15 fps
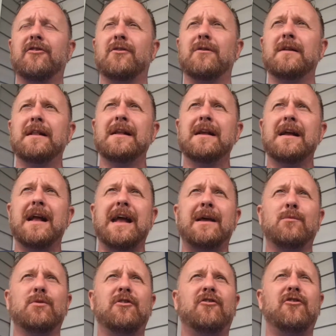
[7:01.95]
you?
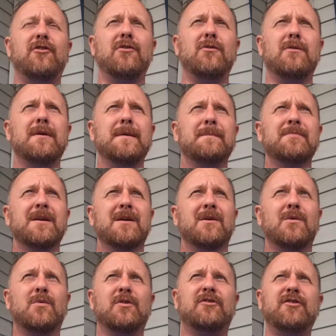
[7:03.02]
And would you
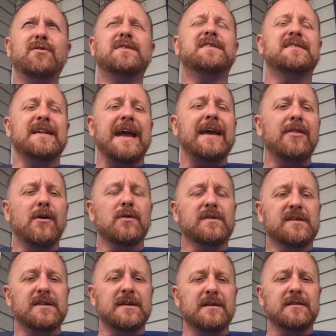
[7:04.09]
would you say
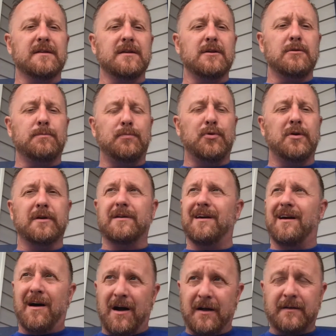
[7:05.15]
those things that you put
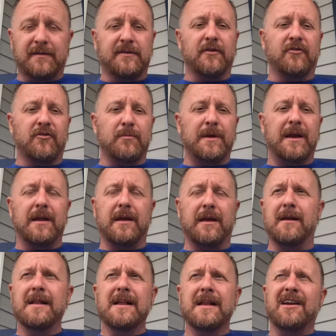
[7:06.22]
on social media
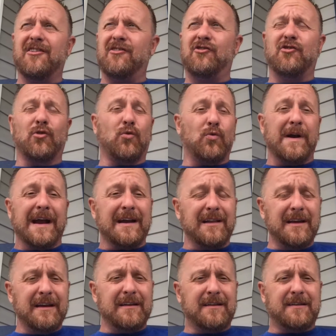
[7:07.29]

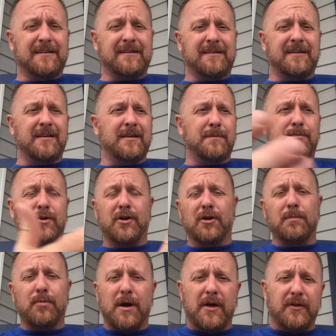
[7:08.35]
directly to the, your
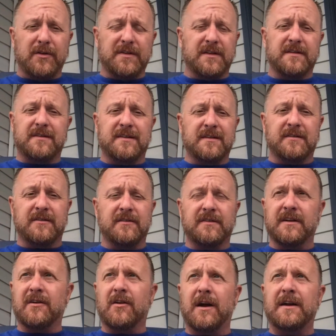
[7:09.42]
brothers and sisters
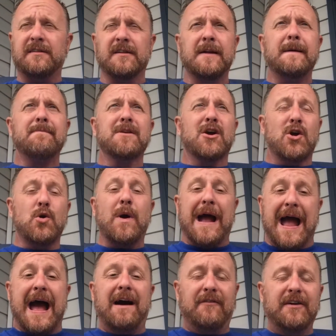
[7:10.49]
in Christ who
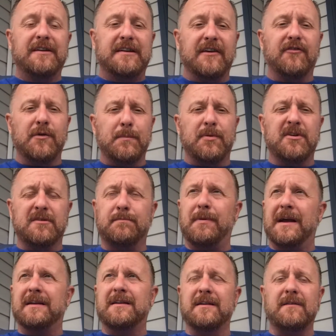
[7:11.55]
have a different
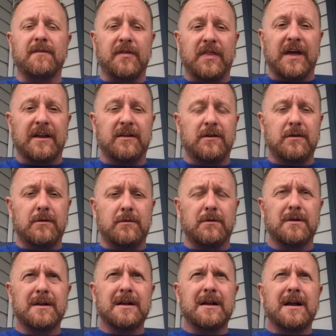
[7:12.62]
perspective than you?
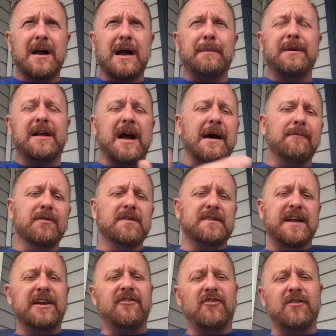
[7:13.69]
I mean,
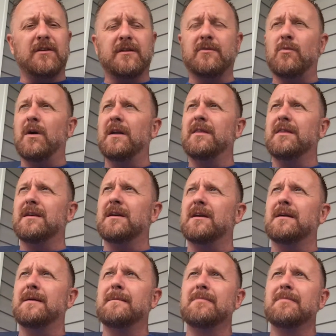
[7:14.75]
conversation is one thing,